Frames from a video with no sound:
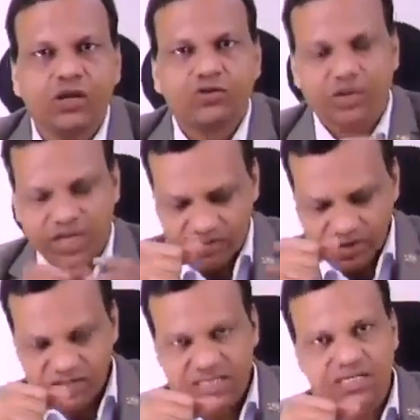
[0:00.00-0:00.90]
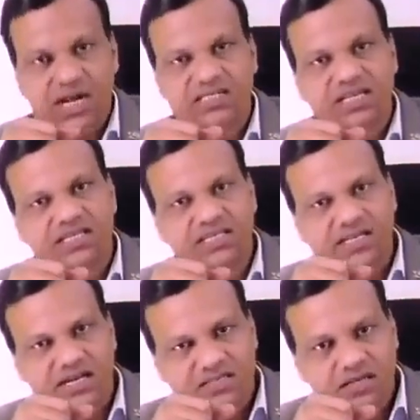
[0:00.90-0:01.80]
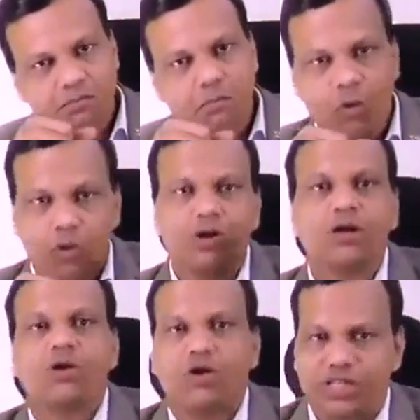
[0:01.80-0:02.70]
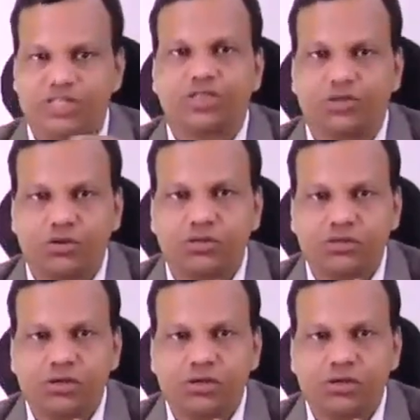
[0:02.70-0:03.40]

So liver will start synthesizing more cholesterol.